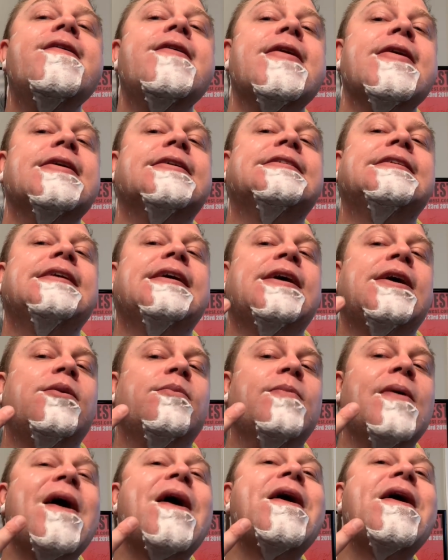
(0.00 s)
Now see how
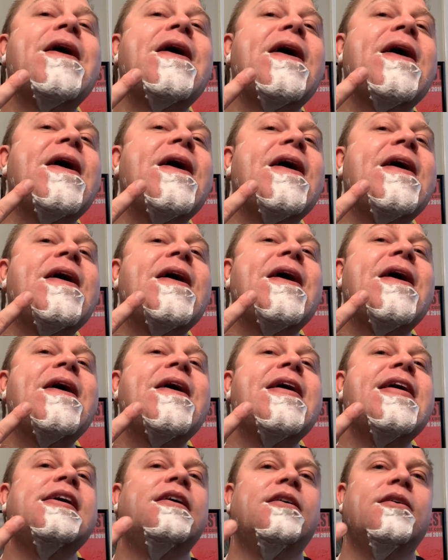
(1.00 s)
I'm
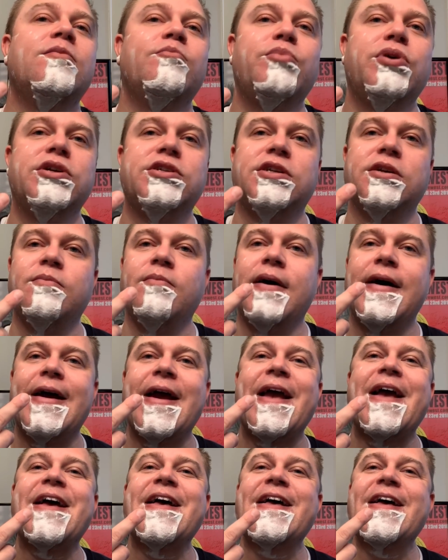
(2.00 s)
pushing
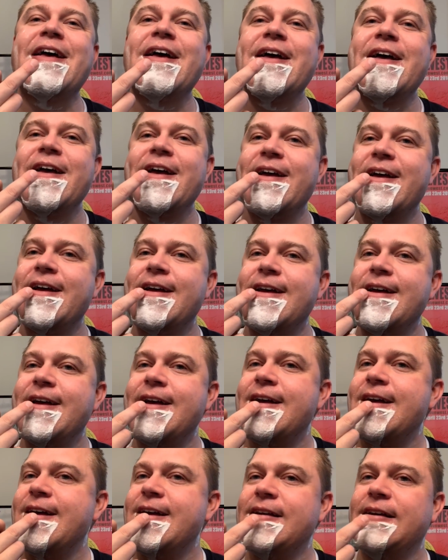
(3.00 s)
my
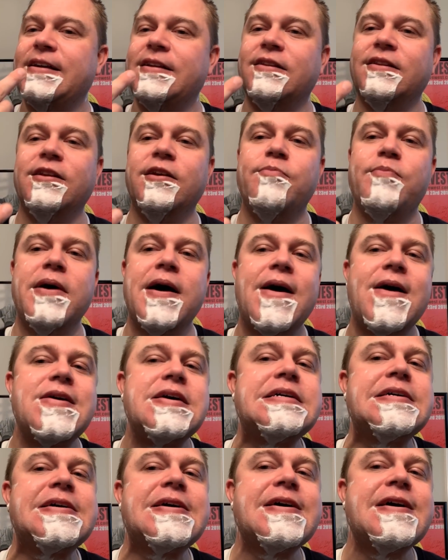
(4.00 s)
lip
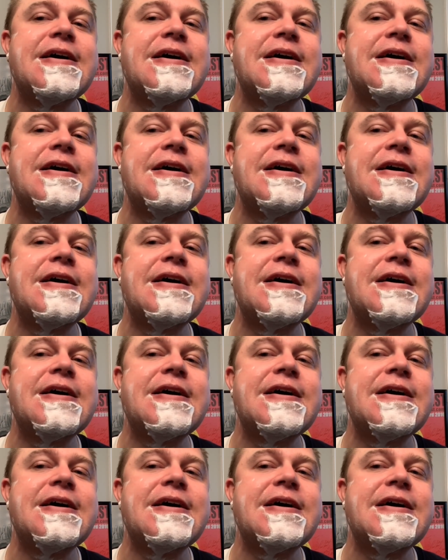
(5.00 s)
out